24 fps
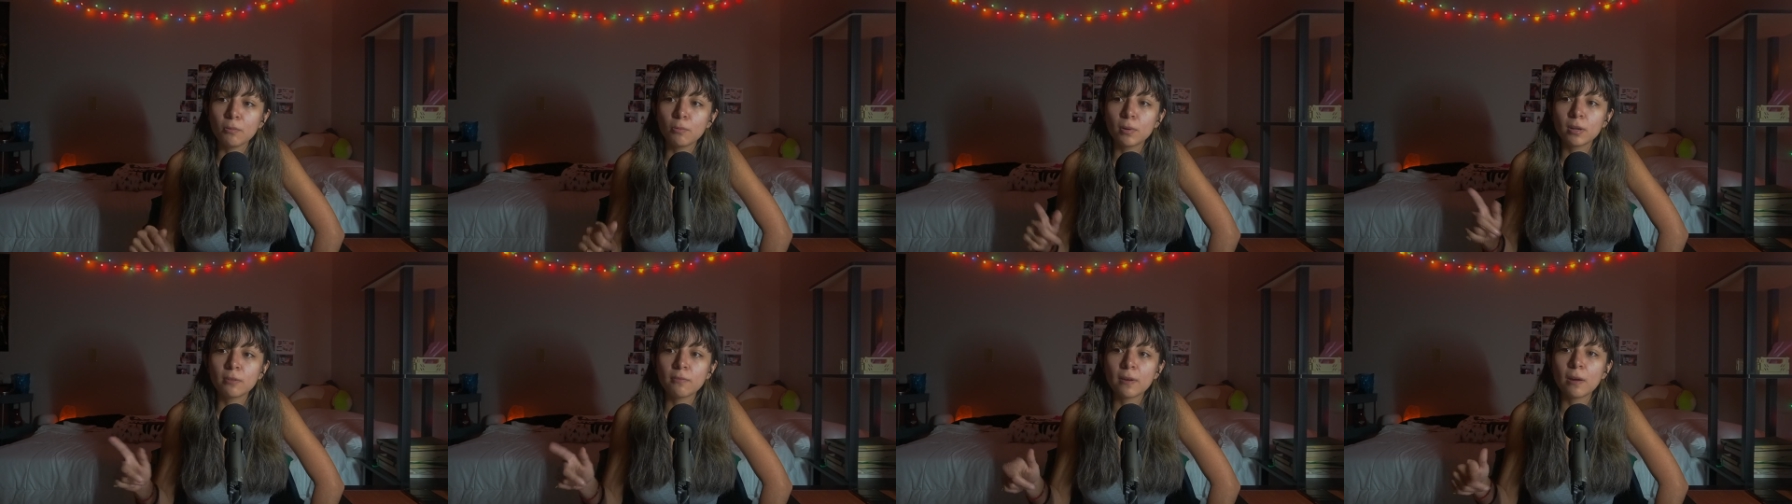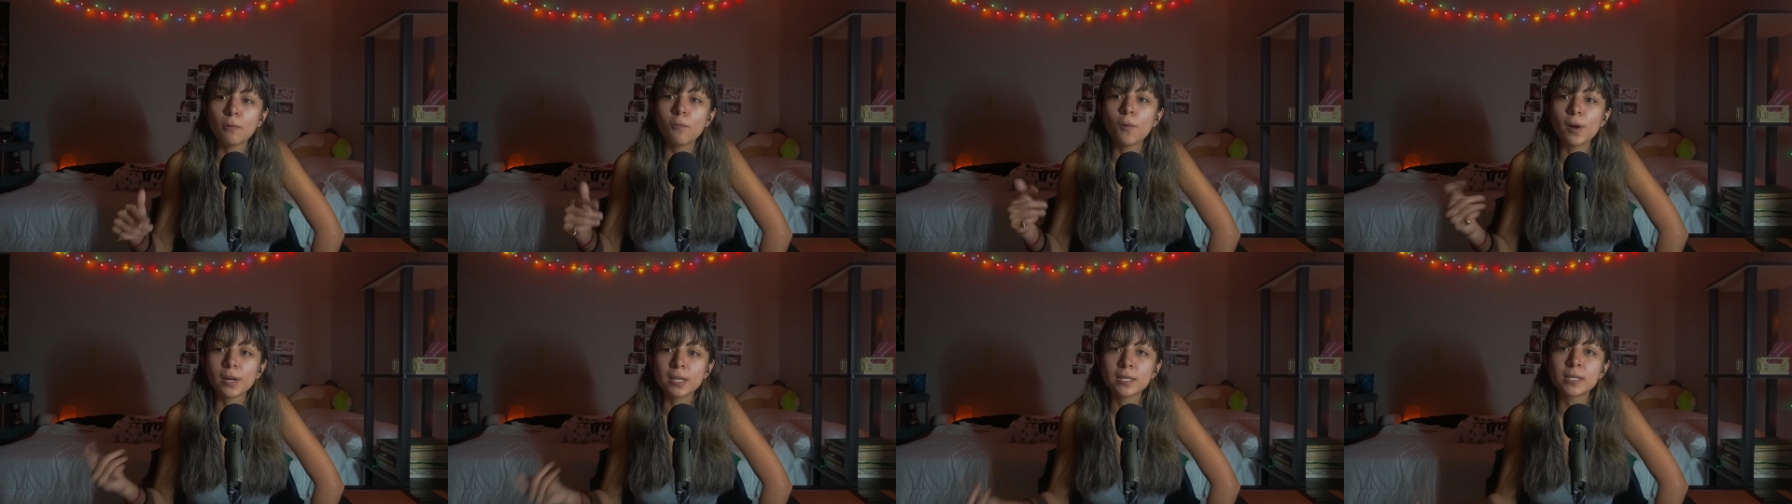What if I
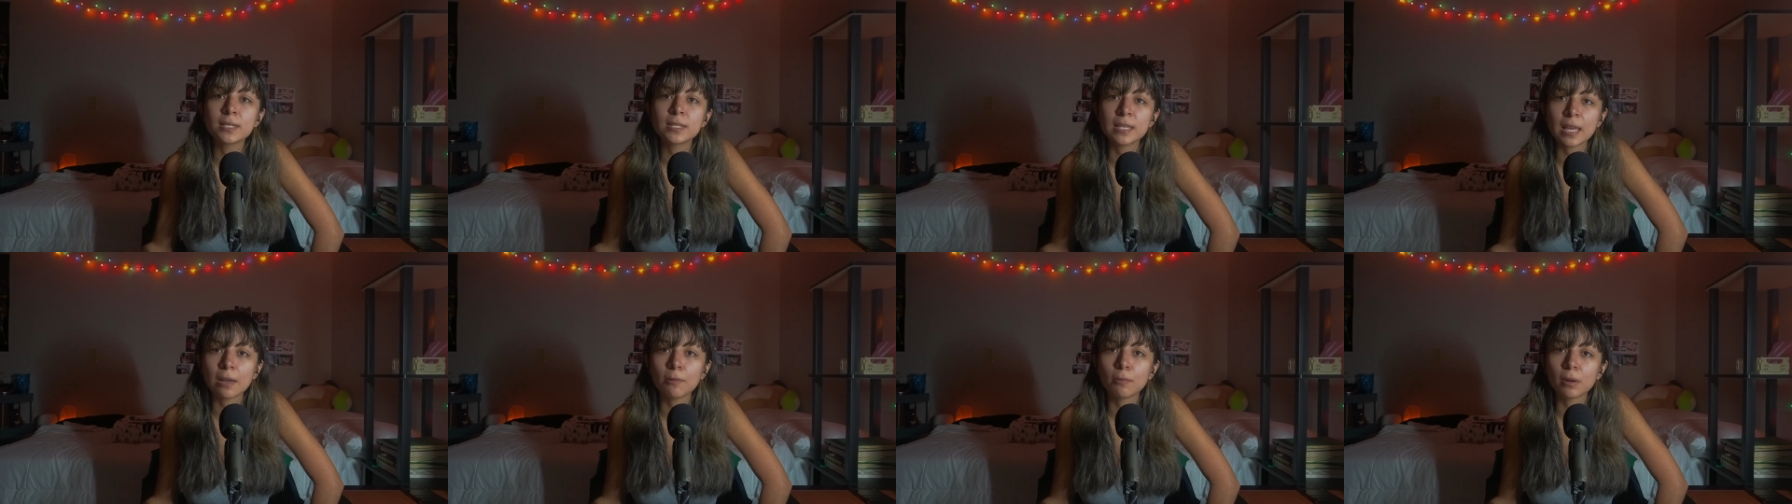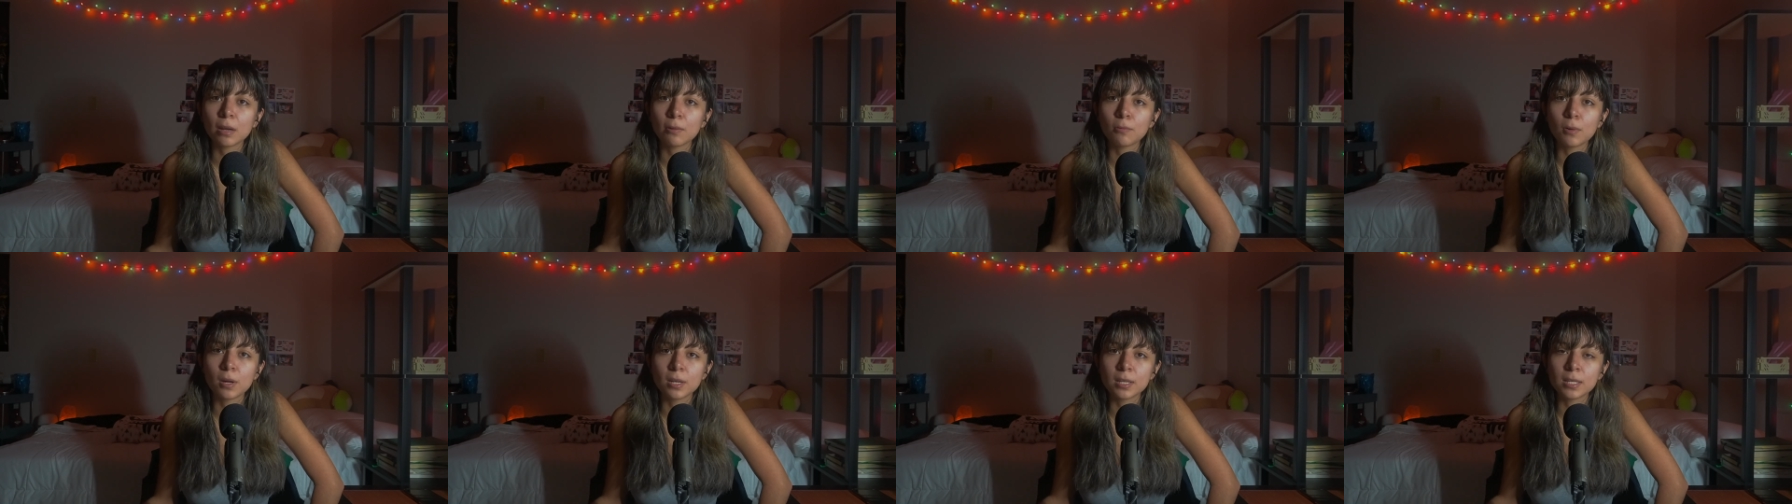want to say what
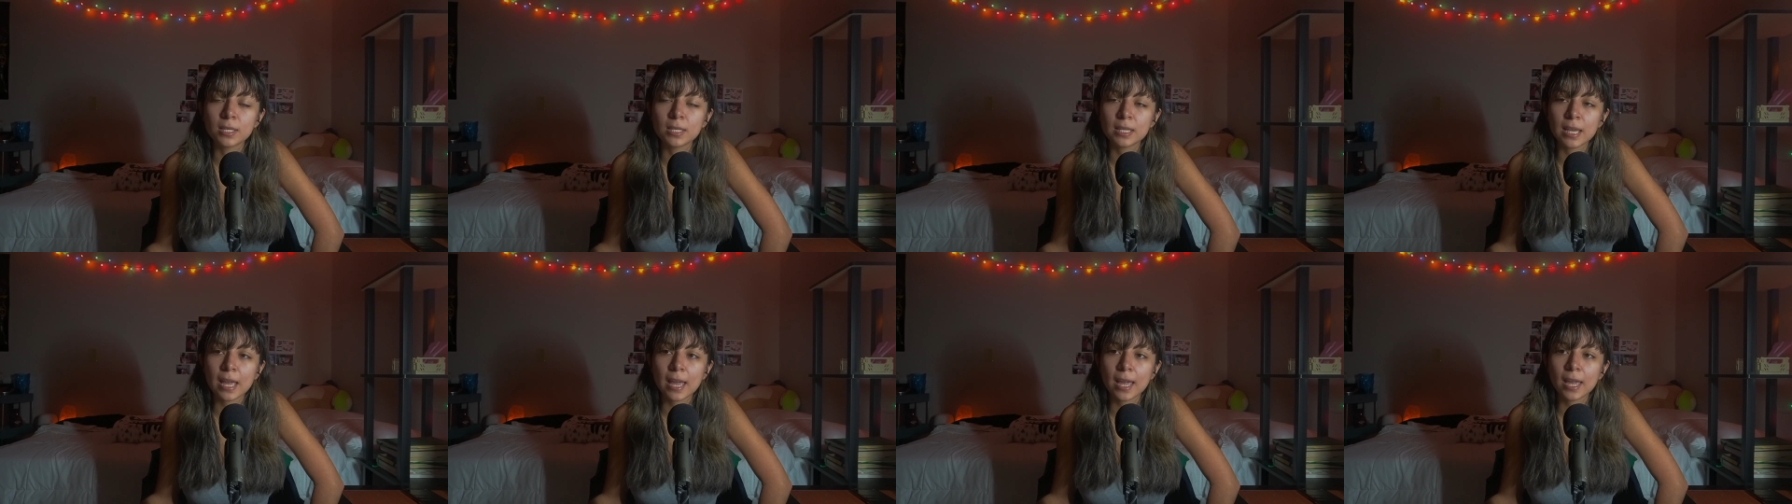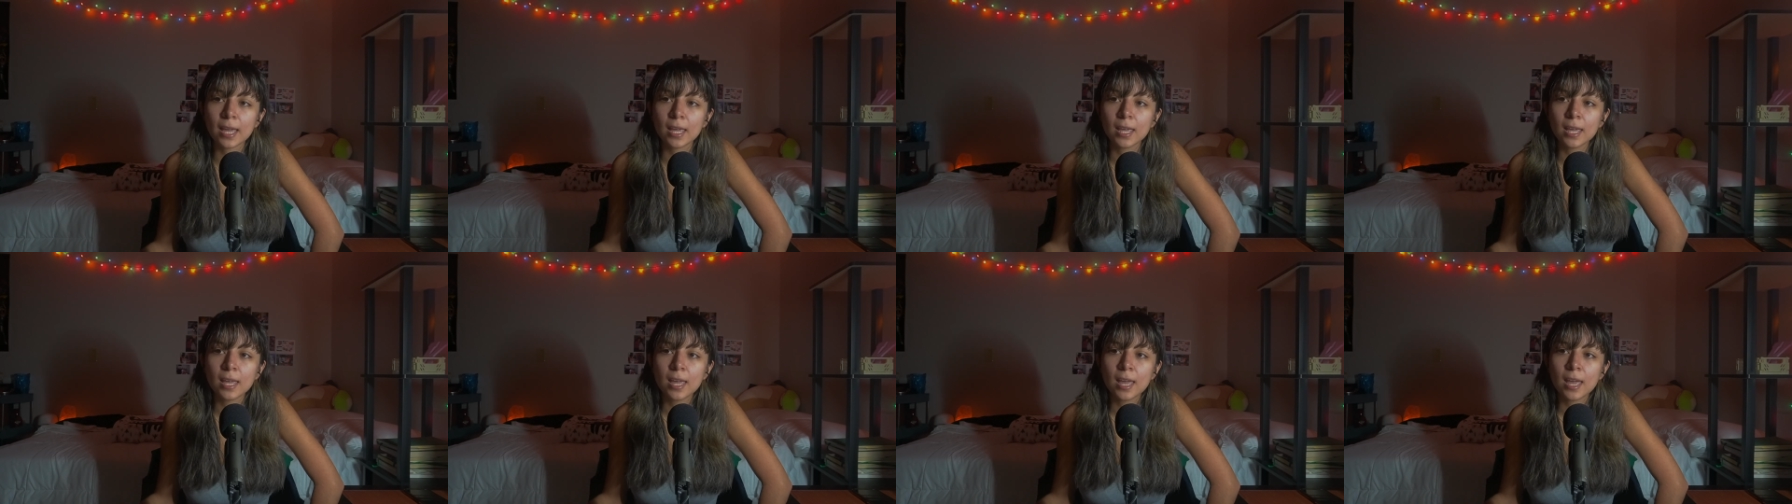I want to say?